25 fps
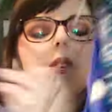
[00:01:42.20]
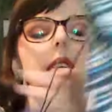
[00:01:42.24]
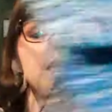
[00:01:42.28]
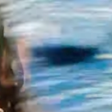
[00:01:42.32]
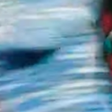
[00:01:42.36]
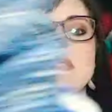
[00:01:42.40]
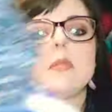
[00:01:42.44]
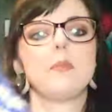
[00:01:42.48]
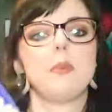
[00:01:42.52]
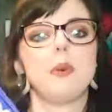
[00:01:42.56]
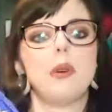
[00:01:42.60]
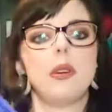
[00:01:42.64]

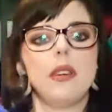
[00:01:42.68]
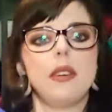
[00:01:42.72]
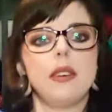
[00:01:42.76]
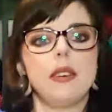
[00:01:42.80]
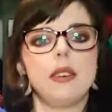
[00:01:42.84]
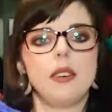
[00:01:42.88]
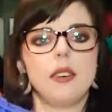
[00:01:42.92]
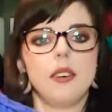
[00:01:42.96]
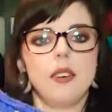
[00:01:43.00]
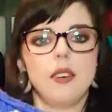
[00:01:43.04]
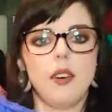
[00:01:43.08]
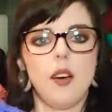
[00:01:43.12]
It's
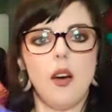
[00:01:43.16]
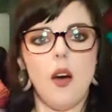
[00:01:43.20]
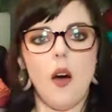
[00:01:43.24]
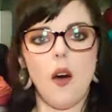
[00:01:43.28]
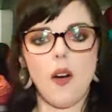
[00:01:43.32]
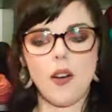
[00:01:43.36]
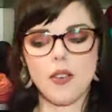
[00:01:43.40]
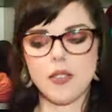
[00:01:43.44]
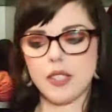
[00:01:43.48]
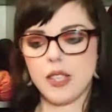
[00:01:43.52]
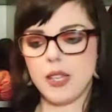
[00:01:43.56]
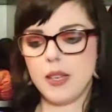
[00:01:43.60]
pretty
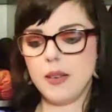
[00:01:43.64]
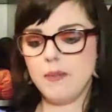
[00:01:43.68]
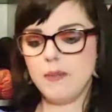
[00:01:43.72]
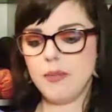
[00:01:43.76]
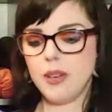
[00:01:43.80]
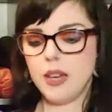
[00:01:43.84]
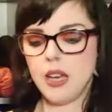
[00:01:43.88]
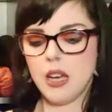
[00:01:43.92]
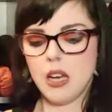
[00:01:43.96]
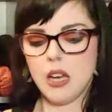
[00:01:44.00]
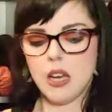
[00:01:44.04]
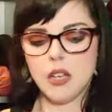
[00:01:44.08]
awesome.
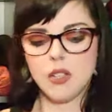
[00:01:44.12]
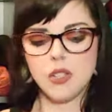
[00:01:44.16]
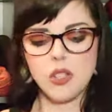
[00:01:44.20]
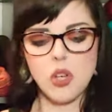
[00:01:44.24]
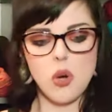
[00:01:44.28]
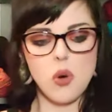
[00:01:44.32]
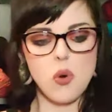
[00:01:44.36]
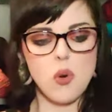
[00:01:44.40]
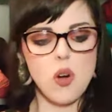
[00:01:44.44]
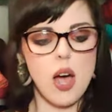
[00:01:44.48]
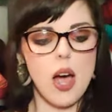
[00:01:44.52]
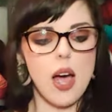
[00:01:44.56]

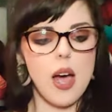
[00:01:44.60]
So